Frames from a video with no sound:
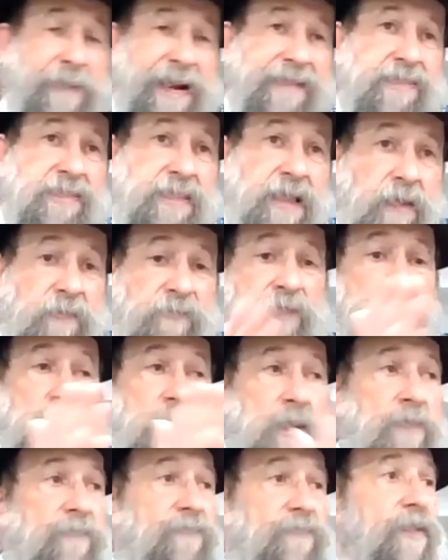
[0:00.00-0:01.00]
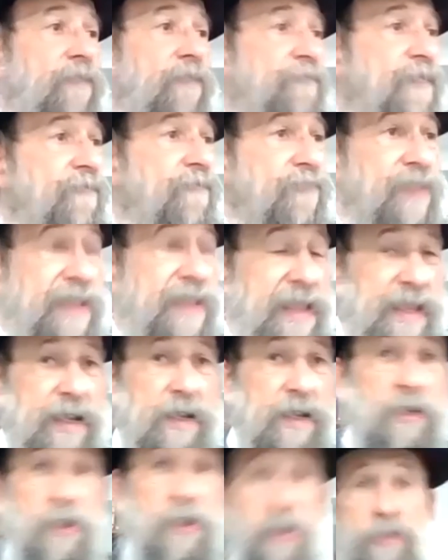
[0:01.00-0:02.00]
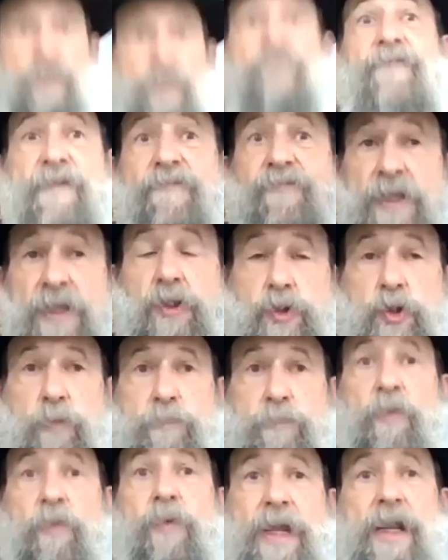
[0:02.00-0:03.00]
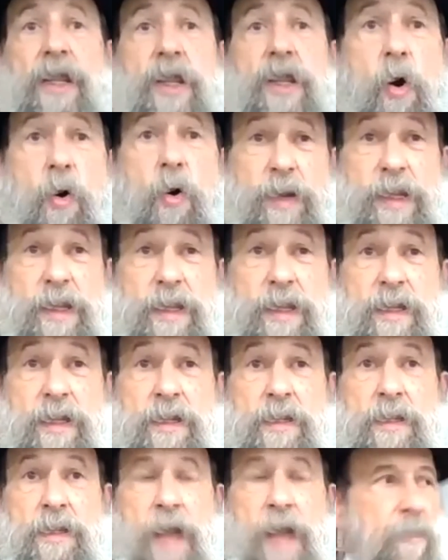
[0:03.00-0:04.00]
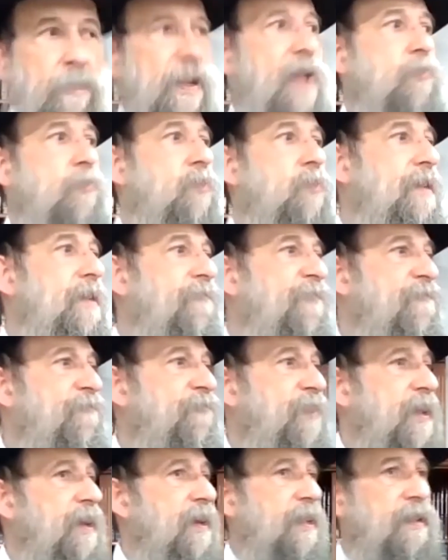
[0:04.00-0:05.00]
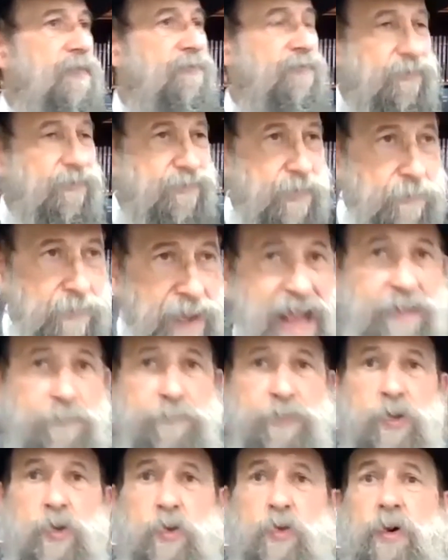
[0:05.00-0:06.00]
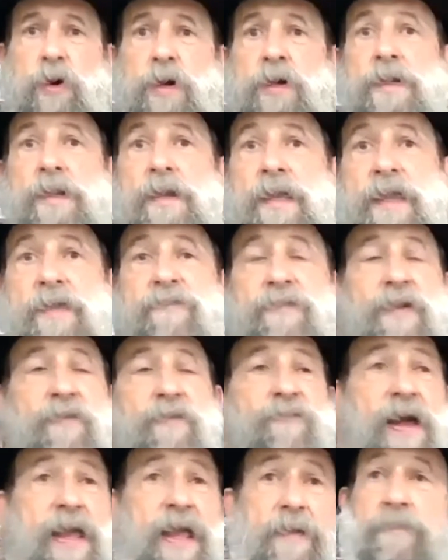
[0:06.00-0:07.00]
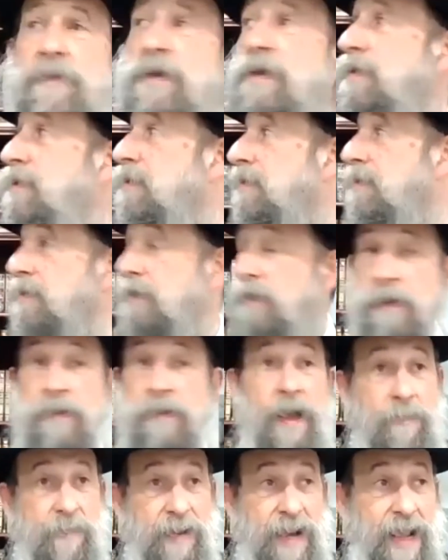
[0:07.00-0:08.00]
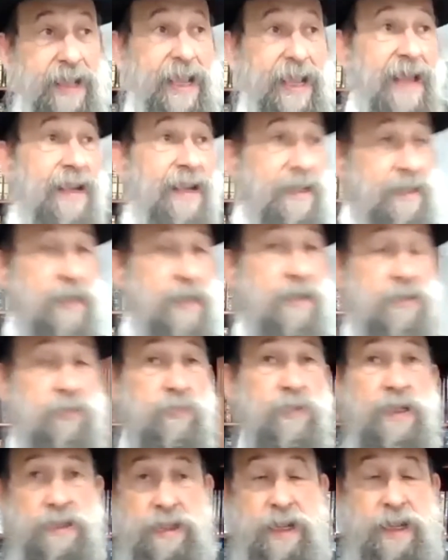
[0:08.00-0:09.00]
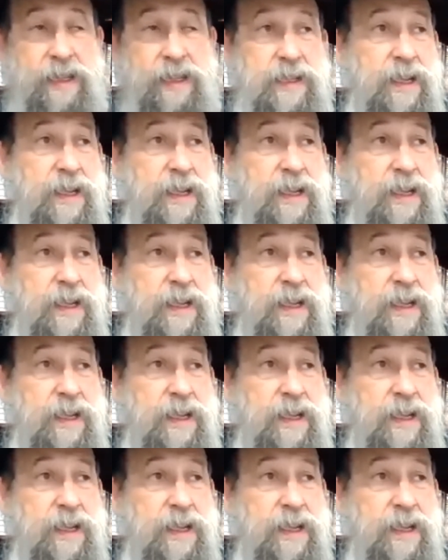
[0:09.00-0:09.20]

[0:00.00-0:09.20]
myself for the 5th year, so the 5th year should be really holy. I'm allowed to eat 5th year, even if I'm not pure, even if I am. I mean, I can't eat on the street like